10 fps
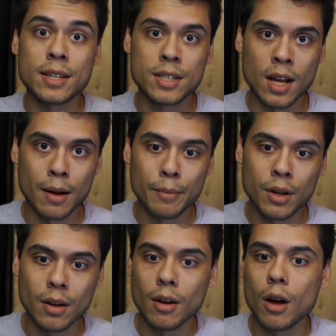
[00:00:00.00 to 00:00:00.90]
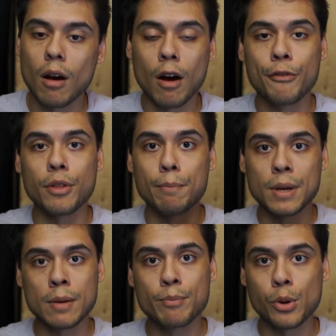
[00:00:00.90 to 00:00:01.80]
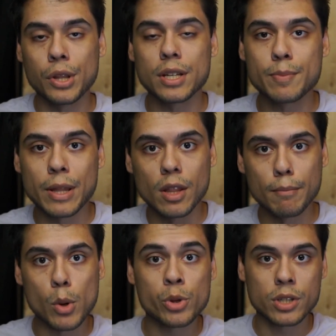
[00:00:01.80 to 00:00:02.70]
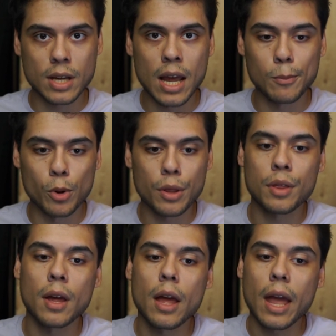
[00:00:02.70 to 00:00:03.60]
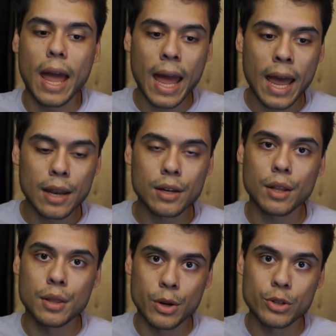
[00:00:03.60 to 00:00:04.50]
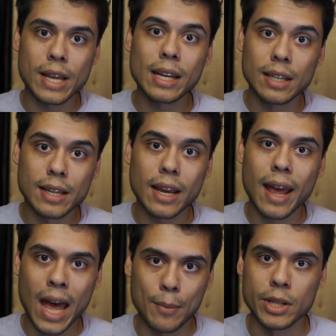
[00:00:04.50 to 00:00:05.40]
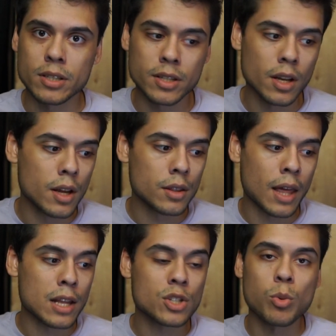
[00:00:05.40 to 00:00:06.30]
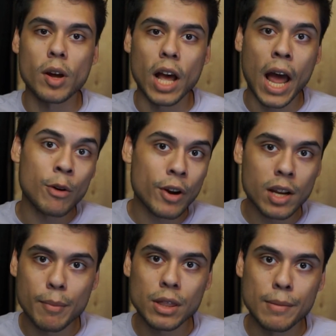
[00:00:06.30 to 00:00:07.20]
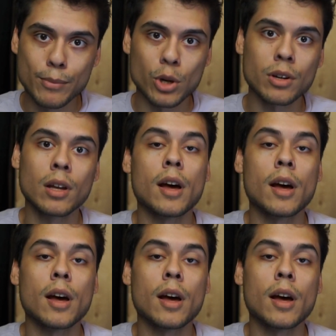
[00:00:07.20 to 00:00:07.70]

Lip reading: sum of the people they spend the most time with and their day-to-day habits. That's why I recommend the book